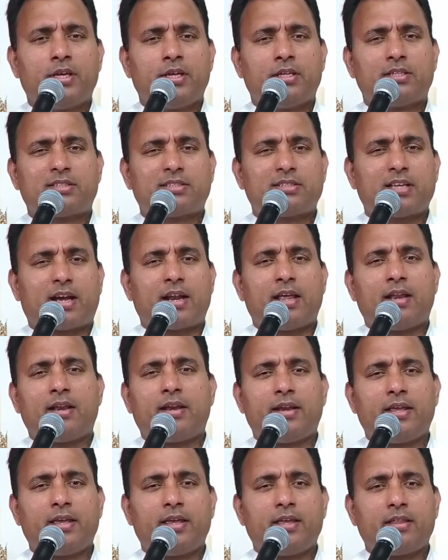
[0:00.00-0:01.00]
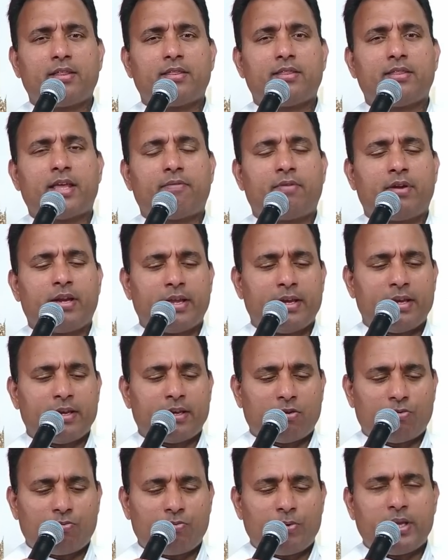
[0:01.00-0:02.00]
suddenly they will
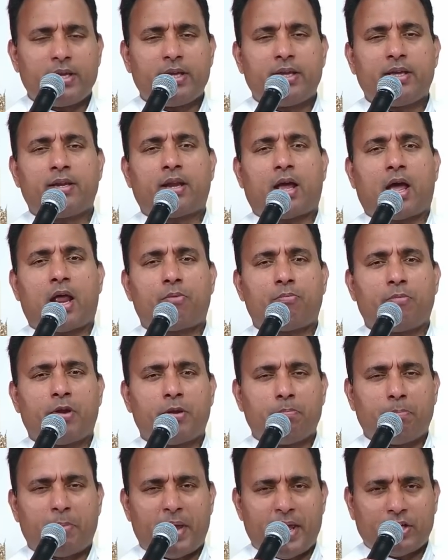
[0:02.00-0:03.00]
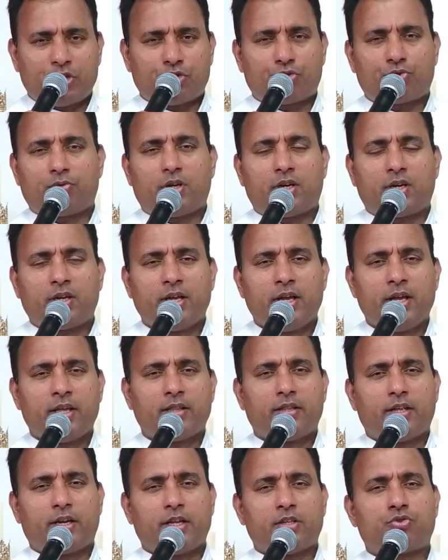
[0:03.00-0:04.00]
intervene and will make sure
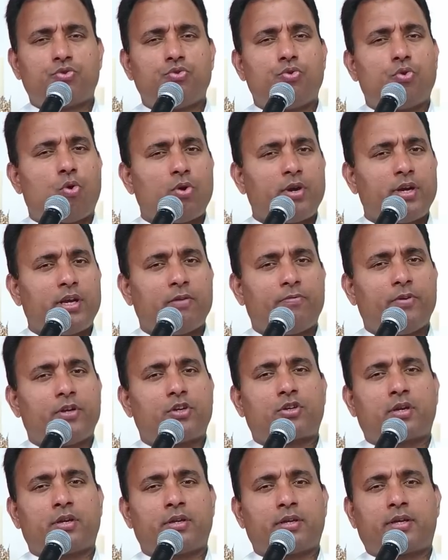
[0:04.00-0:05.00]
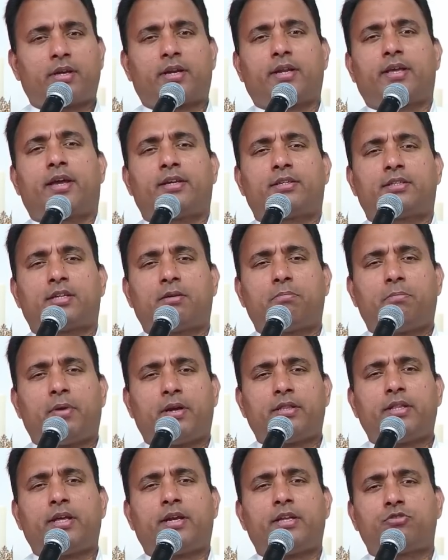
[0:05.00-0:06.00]
there is no division created,
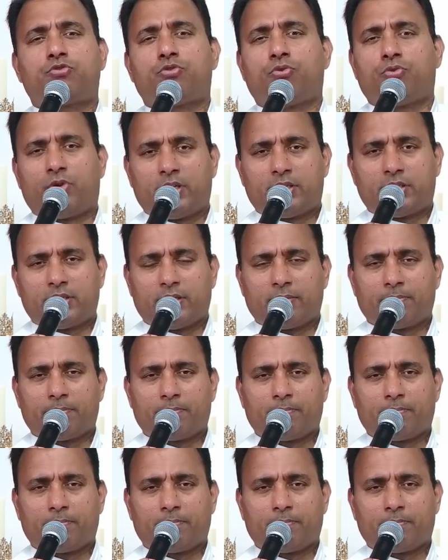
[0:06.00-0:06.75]
but there is unity.